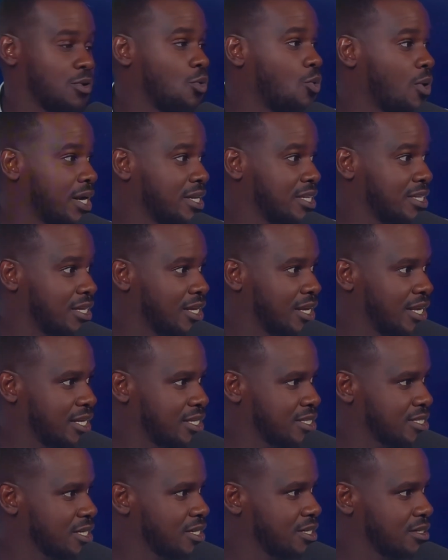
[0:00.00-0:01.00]
over 1 year
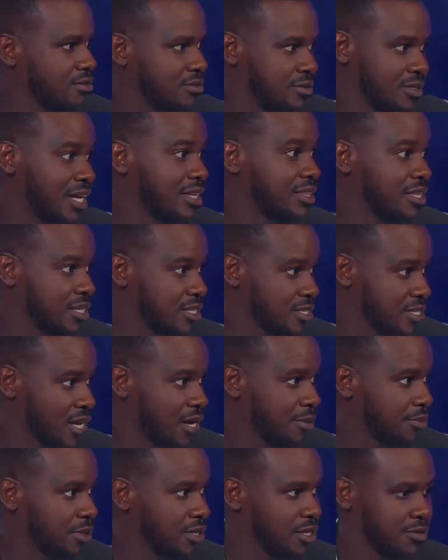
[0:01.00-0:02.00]
later nothing
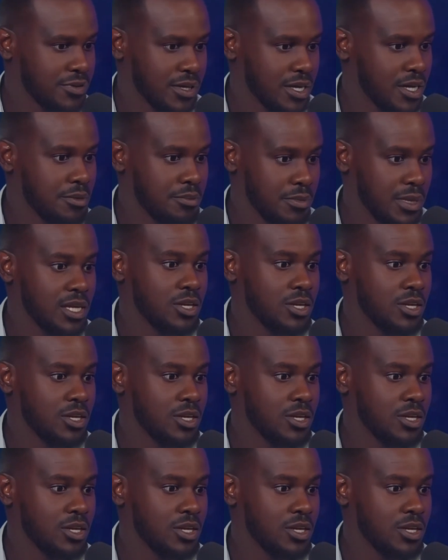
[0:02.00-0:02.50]
has happened, if I